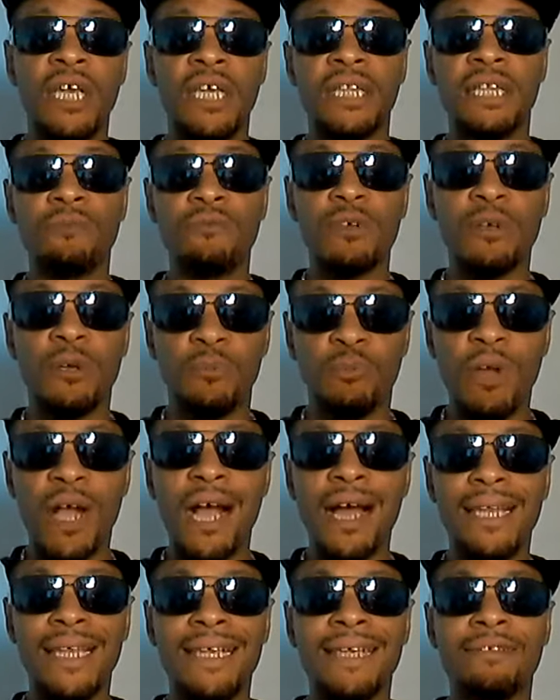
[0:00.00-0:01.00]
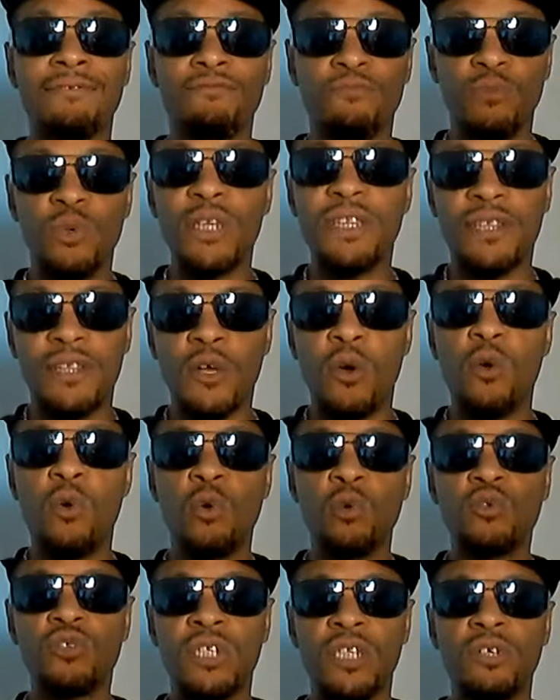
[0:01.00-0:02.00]
Then we could probably, with
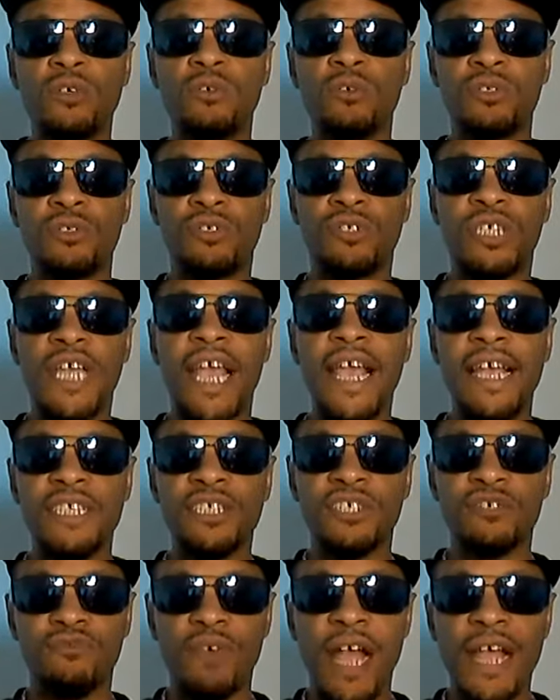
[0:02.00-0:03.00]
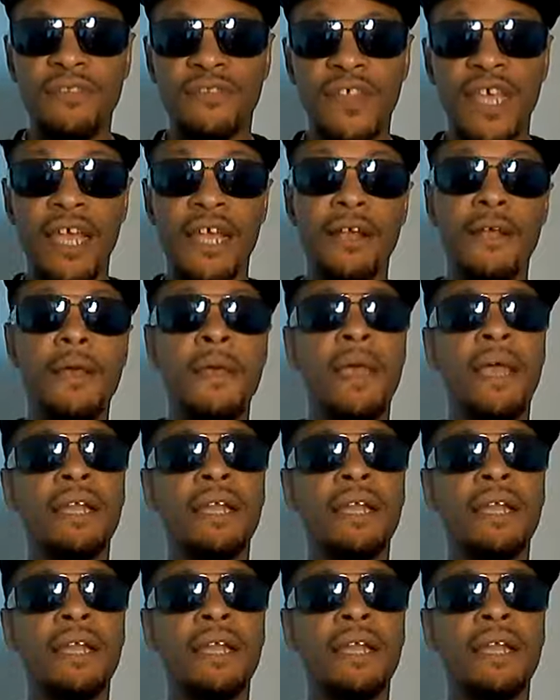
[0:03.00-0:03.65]
those little changes right there.